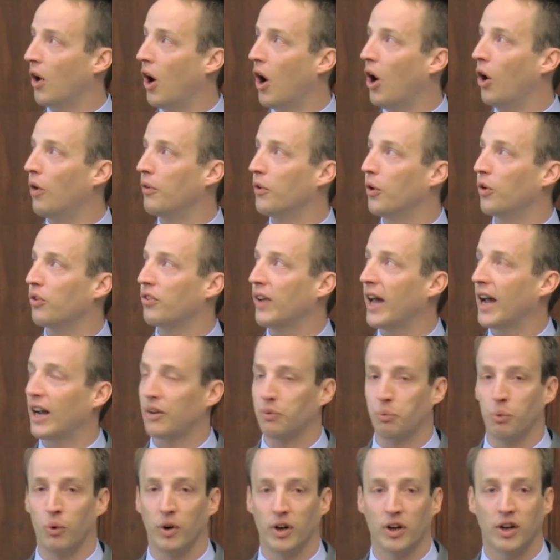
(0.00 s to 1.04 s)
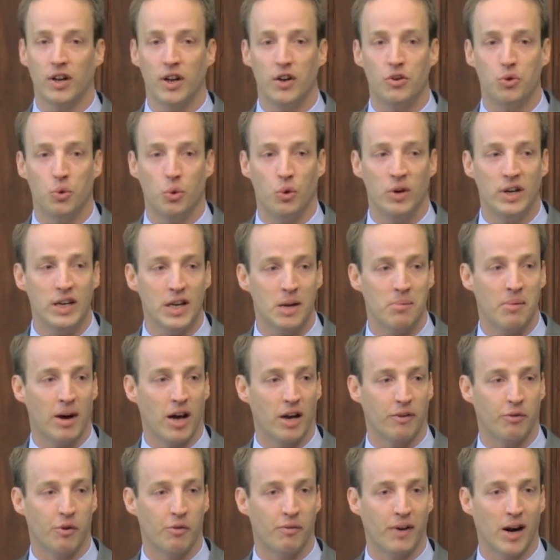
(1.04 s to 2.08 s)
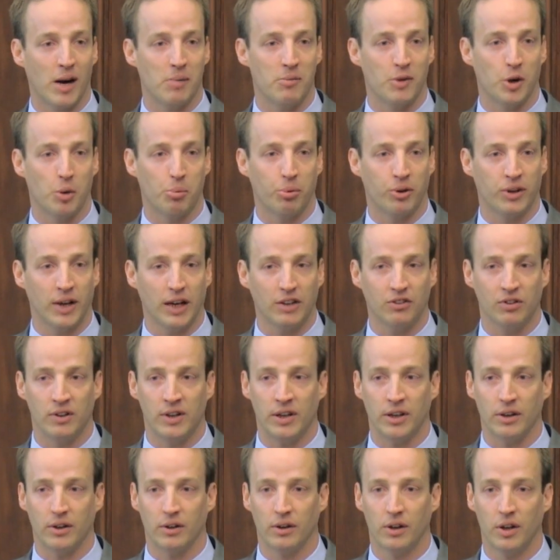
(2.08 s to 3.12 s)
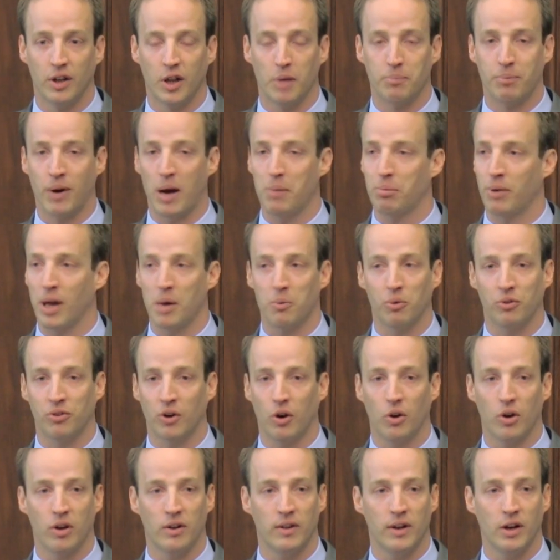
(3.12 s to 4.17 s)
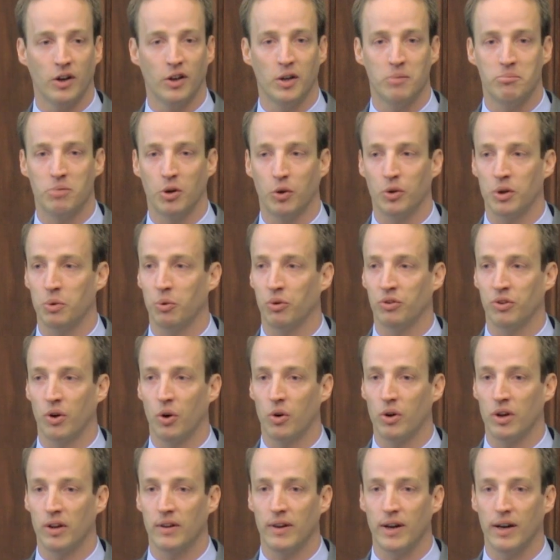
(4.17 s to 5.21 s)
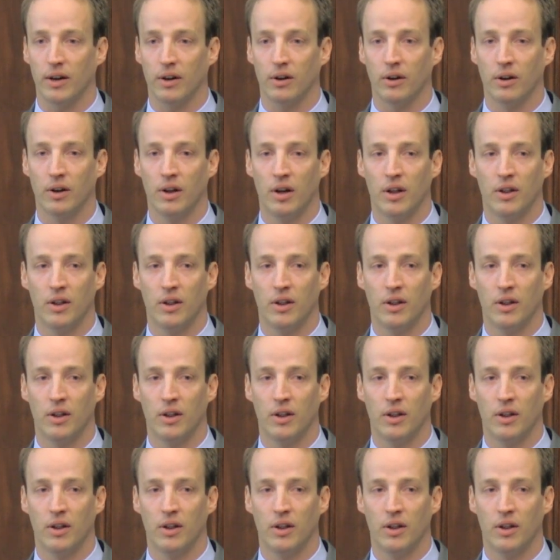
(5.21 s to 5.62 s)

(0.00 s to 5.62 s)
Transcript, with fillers: all those acts weren't going to do any amount of environmental protection here. The pipeline was already there, the building was already there.